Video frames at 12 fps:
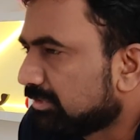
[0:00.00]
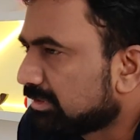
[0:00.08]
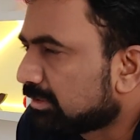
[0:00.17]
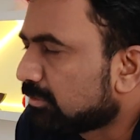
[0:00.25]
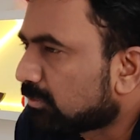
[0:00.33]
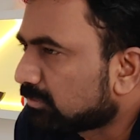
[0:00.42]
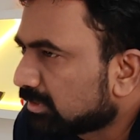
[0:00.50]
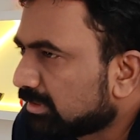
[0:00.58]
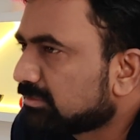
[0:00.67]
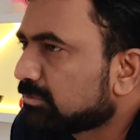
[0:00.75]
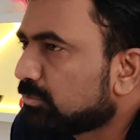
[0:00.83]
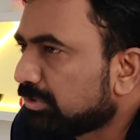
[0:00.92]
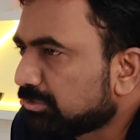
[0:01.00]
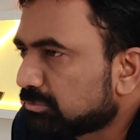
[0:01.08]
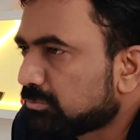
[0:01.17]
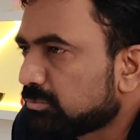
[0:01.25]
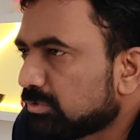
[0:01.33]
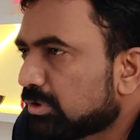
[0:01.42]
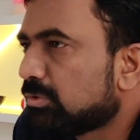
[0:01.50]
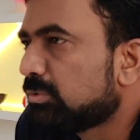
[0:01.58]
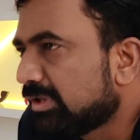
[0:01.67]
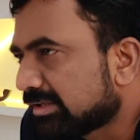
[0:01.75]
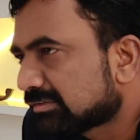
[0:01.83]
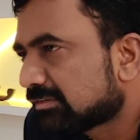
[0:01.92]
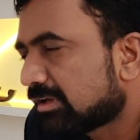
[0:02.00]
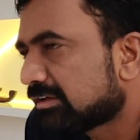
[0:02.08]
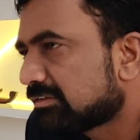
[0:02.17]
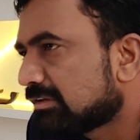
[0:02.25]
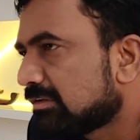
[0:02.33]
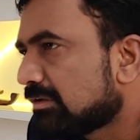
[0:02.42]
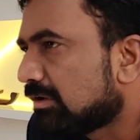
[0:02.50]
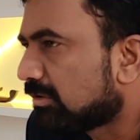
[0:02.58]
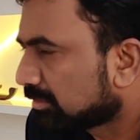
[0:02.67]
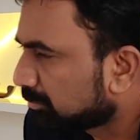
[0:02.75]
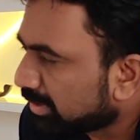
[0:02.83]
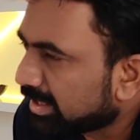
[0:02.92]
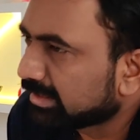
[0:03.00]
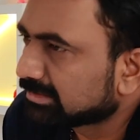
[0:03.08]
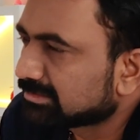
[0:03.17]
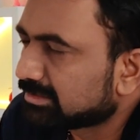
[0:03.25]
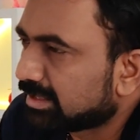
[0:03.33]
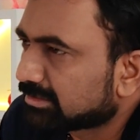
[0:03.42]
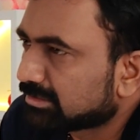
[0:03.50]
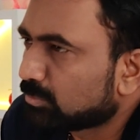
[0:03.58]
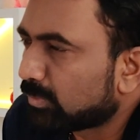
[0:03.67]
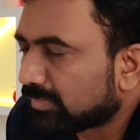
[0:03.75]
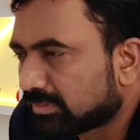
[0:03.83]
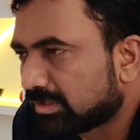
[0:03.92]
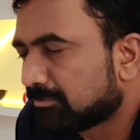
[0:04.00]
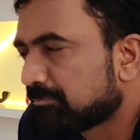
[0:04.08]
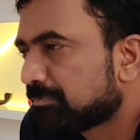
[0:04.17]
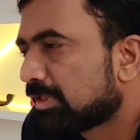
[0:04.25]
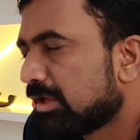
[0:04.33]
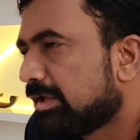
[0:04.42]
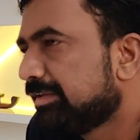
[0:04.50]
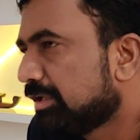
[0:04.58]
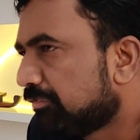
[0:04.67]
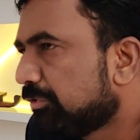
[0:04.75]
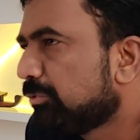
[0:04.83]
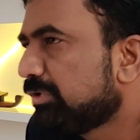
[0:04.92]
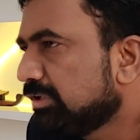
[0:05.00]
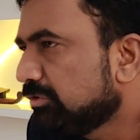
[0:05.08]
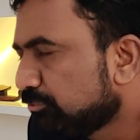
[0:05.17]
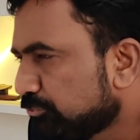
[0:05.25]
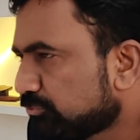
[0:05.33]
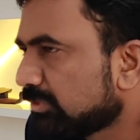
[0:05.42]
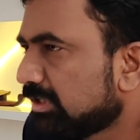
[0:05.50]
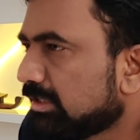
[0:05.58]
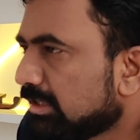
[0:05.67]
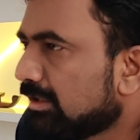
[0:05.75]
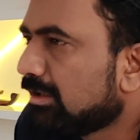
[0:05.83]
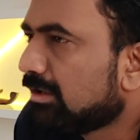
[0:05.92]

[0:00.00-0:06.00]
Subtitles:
whether doctor is going to do a good extraction or a bad extraction, one thing. In FUT, usually